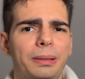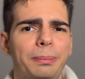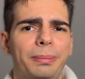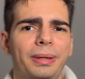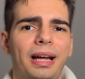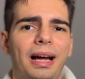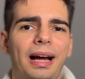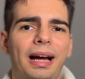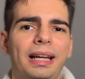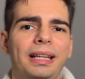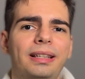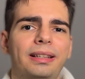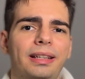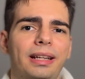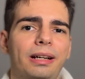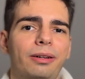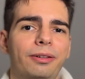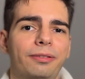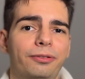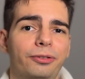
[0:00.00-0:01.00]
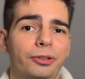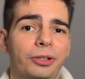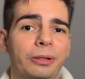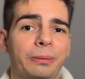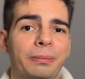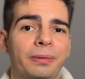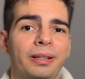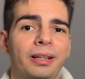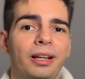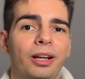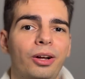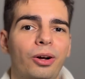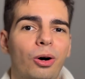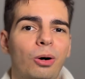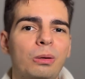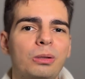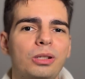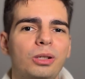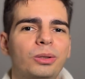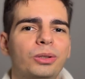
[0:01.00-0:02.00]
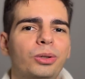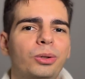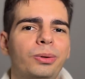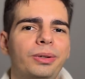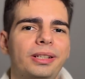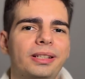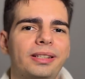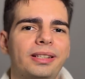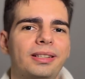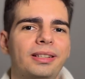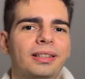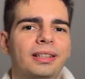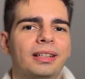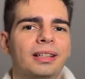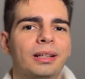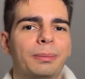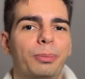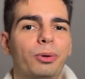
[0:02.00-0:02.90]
behind Terraform, also noticed the